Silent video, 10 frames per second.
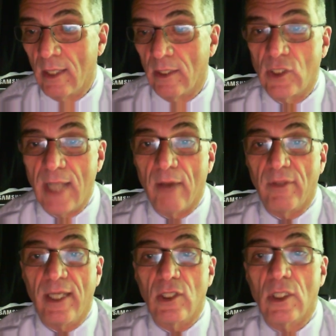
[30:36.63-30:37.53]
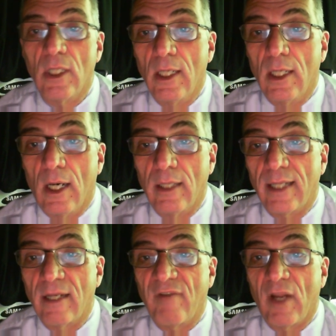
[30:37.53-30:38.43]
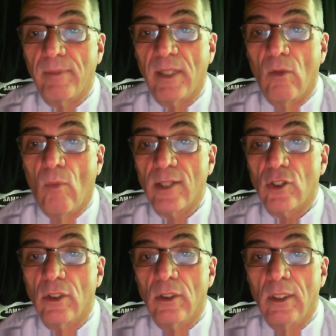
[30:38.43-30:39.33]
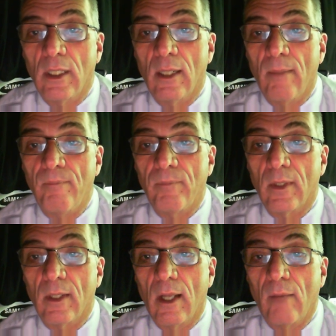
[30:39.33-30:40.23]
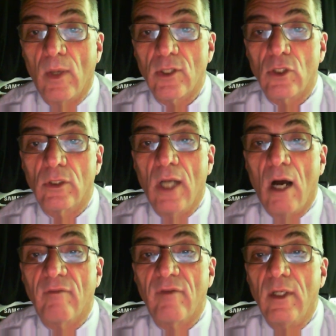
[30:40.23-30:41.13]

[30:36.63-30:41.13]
the southeast uh, that developed in the western, um, western Gulf.